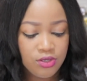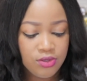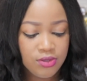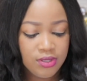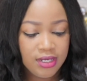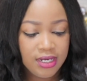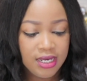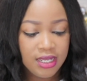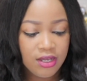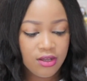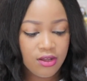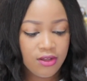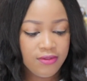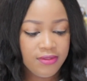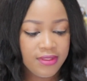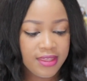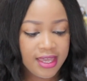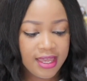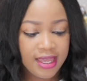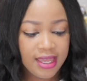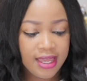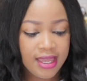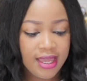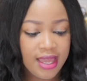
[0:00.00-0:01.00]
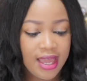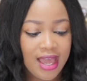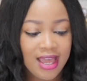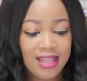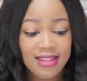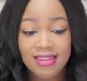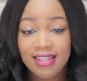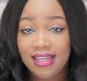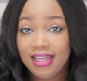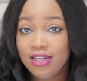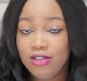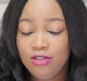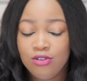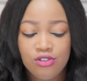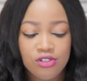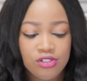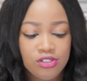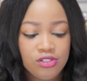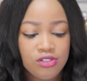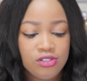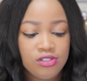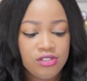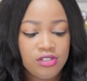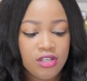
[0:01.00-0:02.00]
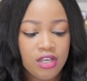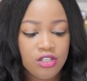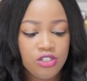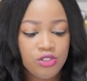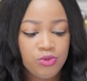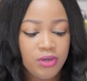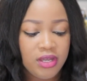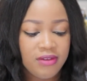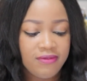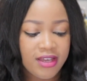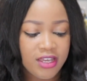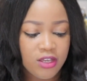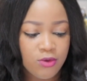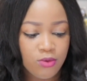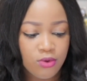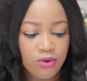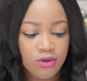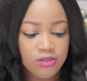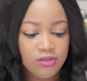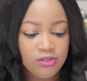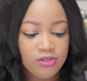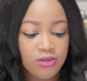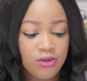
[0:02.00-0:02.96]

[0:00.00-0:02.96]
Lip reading: You click on there, and then you just search whatever you want.